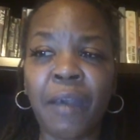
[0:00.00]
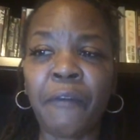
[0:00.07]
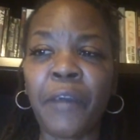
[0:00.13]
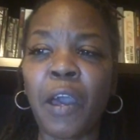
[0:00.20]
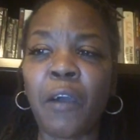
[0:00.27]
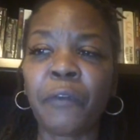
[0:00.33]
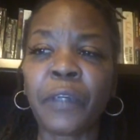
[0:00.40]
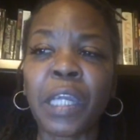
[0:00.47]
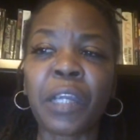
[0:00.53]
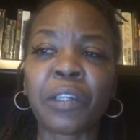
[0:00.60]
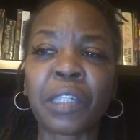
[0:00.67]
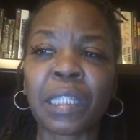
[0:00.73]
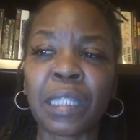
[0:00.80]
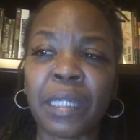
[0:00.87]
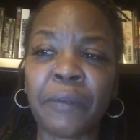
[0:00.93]
of healthcare
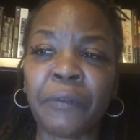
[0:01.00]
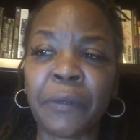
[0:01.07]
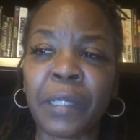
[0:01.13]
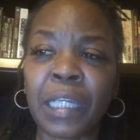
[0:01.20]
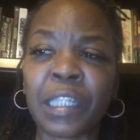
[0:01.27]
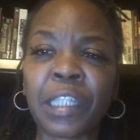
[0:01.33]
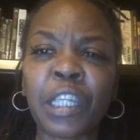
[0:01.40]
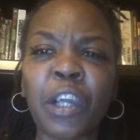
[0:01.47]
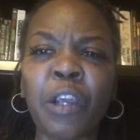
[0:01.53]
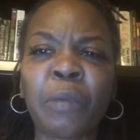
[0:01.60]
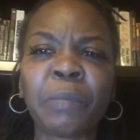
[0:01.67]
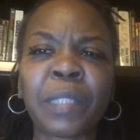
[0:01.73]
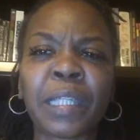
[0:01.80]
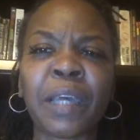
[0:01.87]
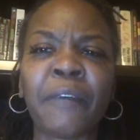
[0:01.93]
delivery in
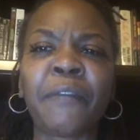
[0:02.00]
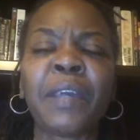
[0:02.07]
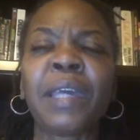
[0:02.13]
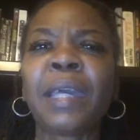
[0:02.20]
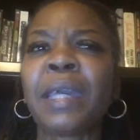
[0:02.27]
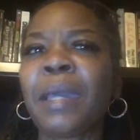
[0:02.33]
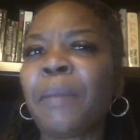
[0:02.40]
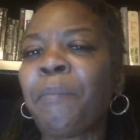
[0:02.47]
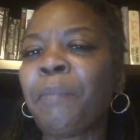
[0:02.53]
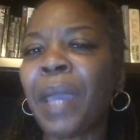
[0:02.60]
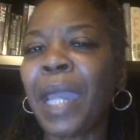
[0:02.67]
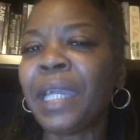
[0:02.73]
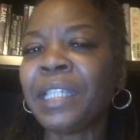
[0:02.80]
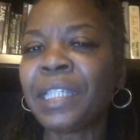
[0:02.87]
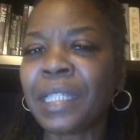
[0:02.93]
terms of
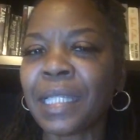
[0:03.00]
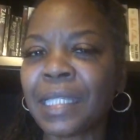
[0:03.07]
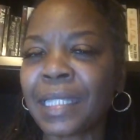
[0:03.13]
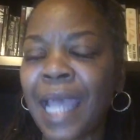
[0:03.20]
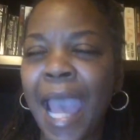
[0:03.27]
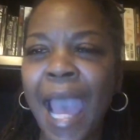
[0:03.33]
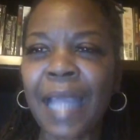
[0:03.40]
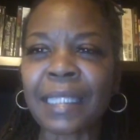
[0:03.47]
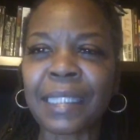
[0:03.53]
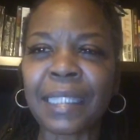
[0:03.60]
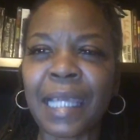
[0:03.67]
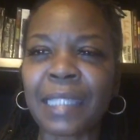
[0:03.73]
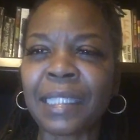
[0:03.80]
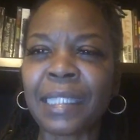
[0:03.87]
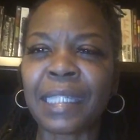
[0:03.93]
patients'
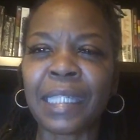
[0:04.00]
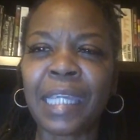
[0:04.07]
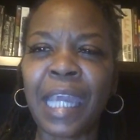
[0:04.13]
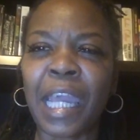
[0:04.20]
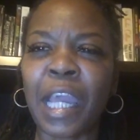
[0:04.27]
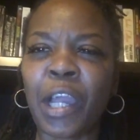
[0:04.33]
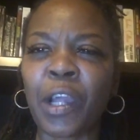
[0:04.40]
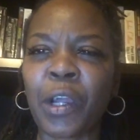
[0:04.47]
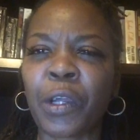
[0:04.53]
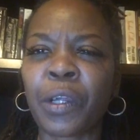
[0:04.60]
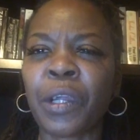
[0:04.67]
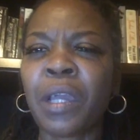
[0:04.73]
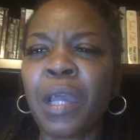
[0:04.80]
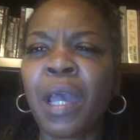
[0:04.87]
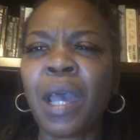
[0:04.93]
access to
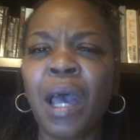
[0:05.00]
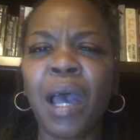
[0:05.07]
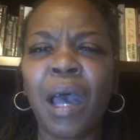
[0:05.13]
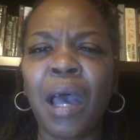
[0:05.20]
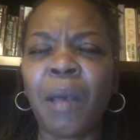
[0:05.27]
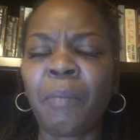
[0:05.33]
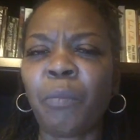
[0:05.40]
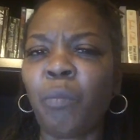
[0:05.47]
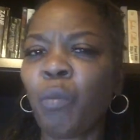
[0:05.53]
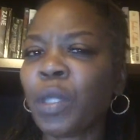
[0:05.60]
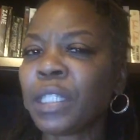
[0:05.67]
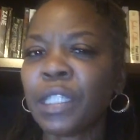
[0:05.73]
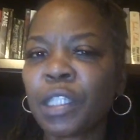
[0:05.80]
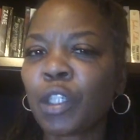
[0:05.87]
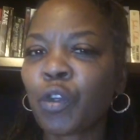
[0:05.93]
care,
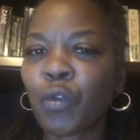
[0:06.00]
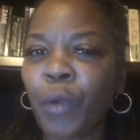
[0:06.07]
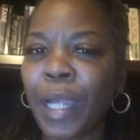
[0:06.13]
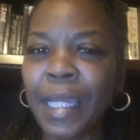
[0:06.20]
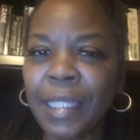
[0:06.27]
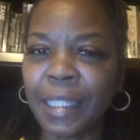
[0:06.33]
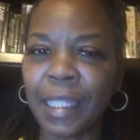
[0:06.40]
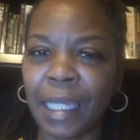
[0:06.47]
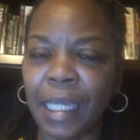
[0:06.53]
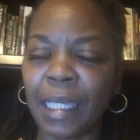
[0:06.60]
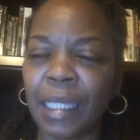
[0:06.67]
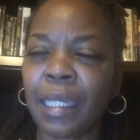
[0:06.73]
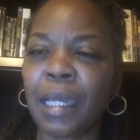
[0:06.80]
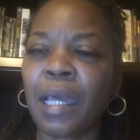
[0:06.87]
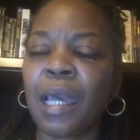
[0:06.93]
which is a great
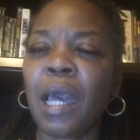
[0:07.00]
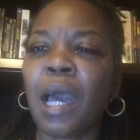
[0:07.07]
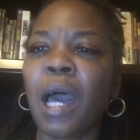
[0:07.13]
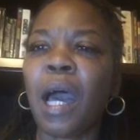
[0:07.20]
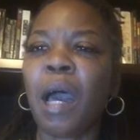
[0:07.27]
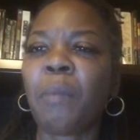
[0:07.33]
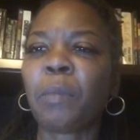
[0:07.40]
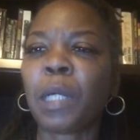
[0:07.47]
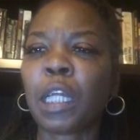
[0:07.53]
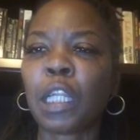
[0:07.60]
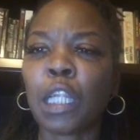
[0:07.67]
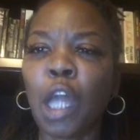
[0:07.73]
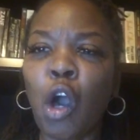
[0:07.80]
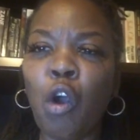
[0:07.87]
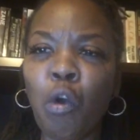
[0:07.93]
thing.
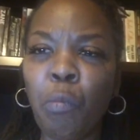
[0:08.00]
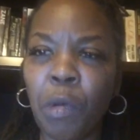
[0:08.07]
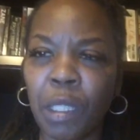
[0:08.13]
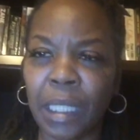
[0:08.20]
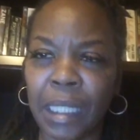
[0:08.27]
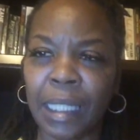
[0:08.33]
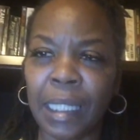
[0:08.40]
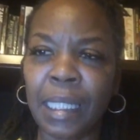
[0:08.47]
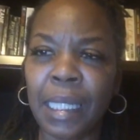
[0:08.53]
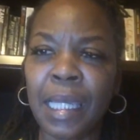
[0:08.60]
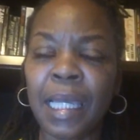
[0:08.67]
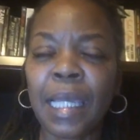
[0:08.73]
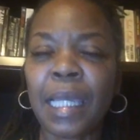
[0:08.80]
Globally,